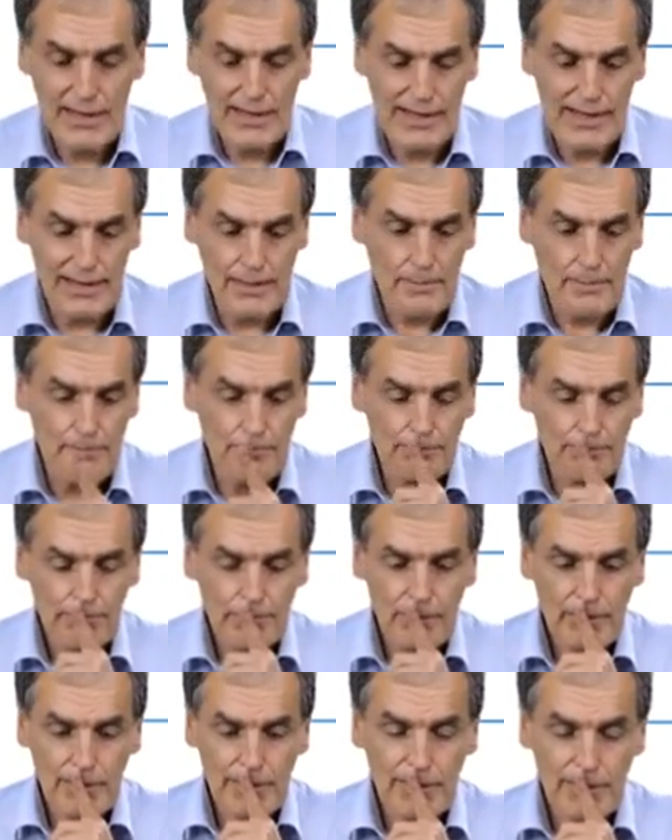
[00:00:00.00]
And
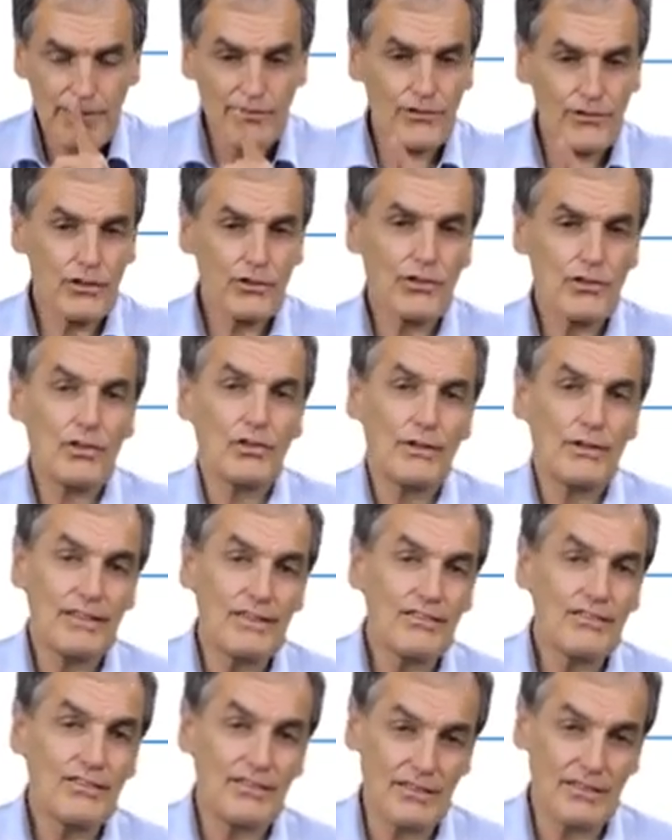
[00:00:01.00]
it's not a
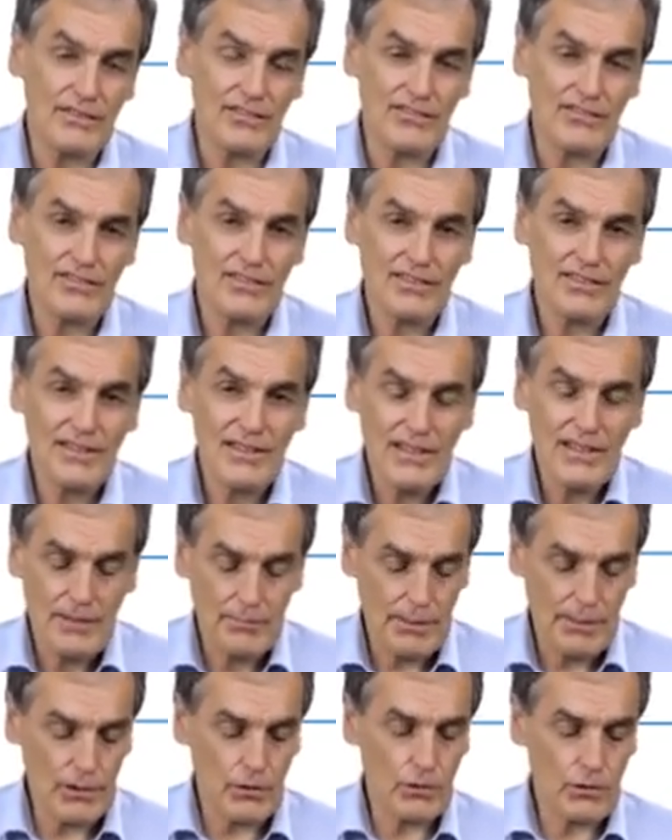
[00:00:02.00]
coincidence,
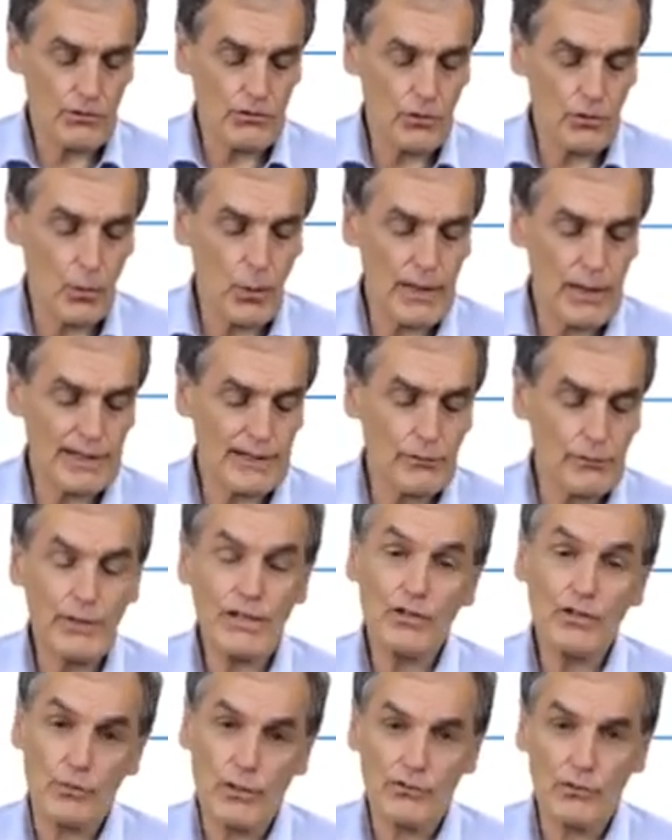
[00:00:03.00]
because the way
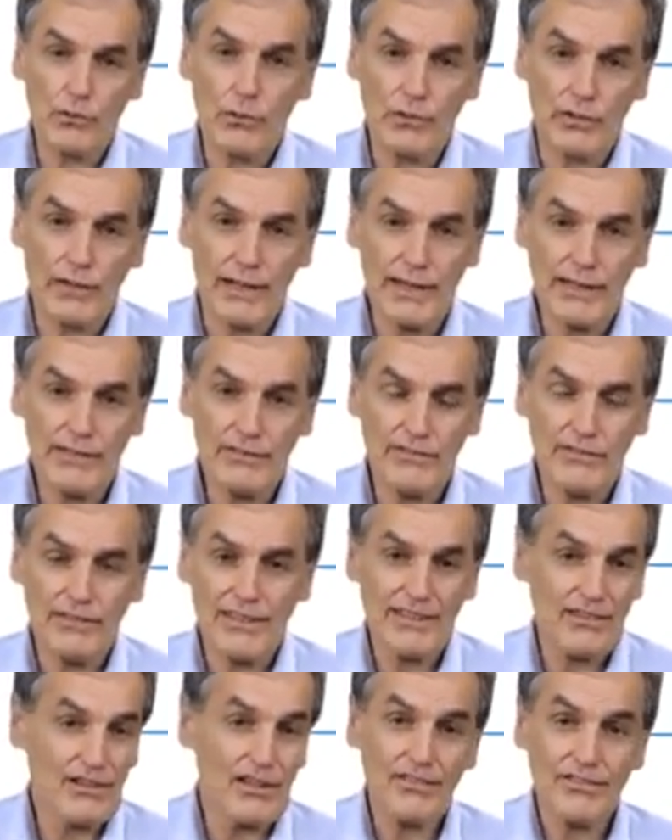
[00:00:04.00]
Greece was organized
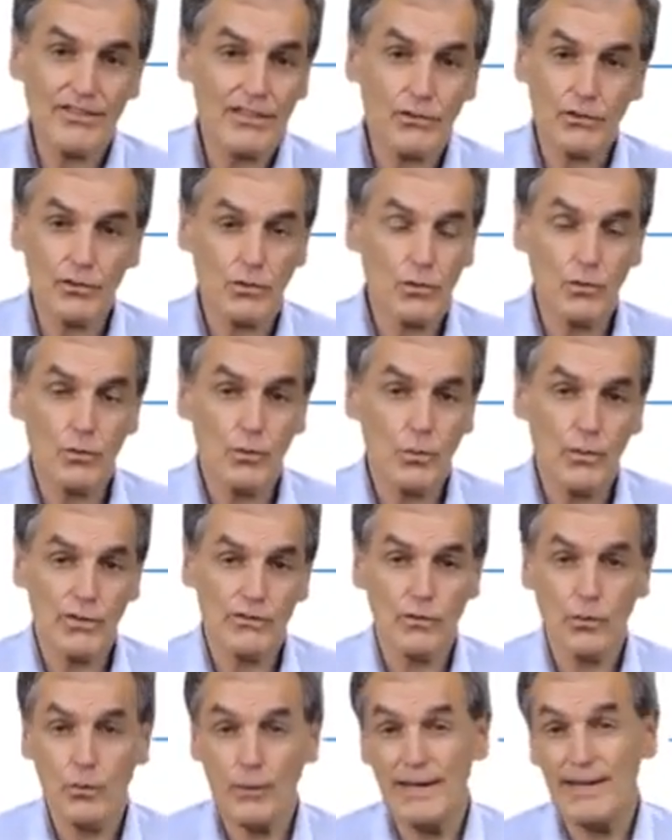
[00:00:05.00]
had nothing to do
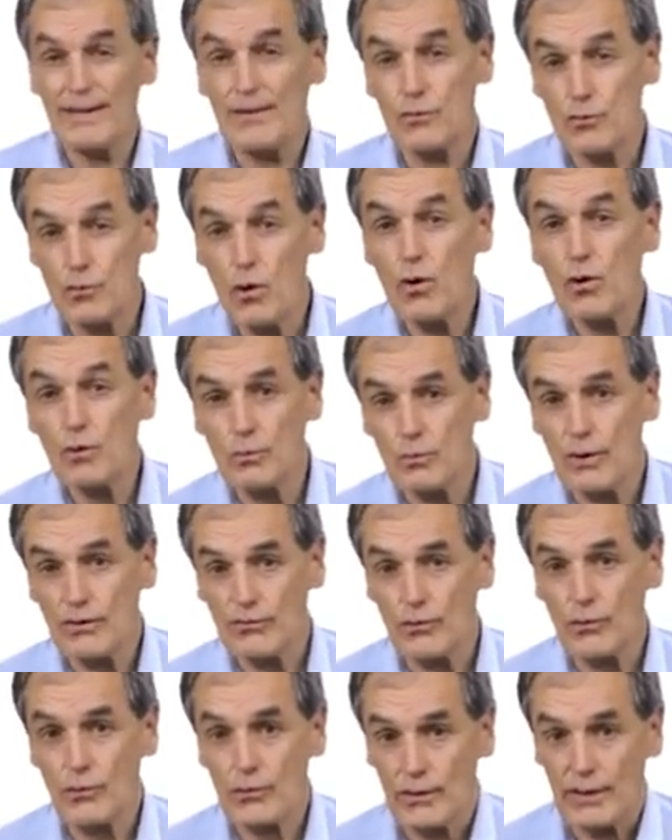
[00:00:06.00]
with the way Rome
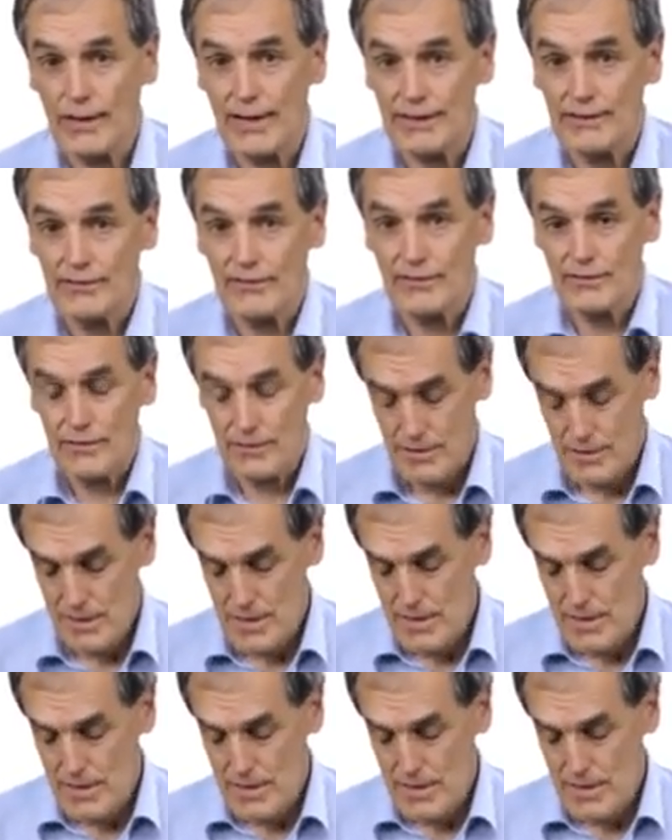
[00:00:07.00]
was organized.